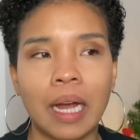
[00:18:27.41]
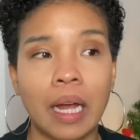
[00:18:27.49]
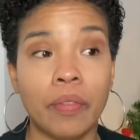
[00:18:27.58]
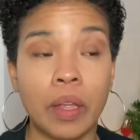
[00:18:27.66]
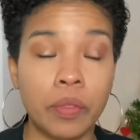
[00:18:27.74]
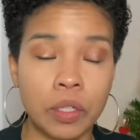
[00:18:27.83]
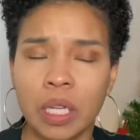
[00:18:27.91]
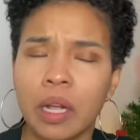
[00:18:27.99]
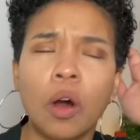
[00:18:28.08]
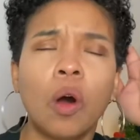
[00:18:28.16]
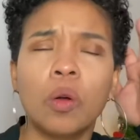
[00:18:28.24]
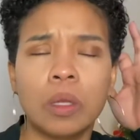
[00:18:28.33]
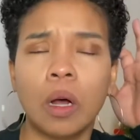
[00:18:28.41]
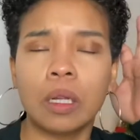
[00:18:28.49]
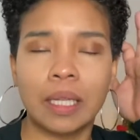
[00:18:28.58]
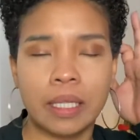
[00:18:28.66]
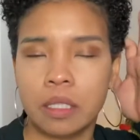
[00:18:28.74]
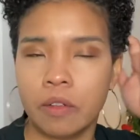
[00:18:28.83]
And then there's like a whole long
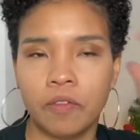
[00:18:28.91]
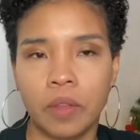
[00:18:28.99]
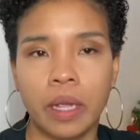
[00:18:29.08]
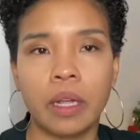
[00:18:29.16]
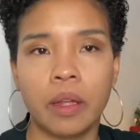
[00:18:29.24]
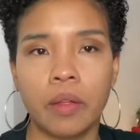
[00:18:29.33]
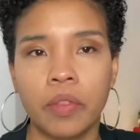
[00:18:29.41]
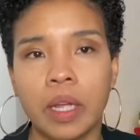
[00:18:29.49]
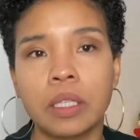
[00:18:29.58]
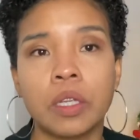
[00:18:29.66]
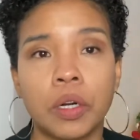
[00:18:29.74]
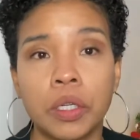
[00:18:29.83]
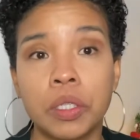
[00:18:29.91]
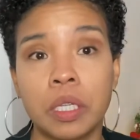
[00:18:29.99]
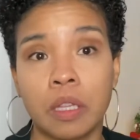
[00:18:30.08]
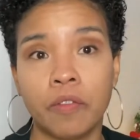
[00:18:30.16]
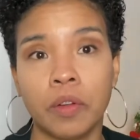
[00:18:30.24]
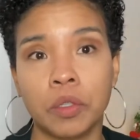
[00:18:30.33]
list of like things that are used in
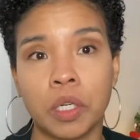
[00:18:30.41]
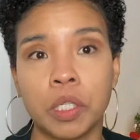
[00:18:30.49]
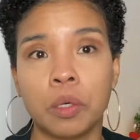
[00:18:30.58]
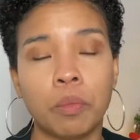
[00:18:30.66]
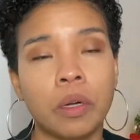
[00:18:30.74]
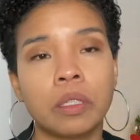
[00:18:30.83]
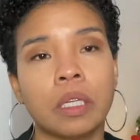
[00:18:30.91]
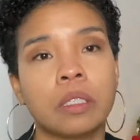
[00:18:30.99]
the filtration process.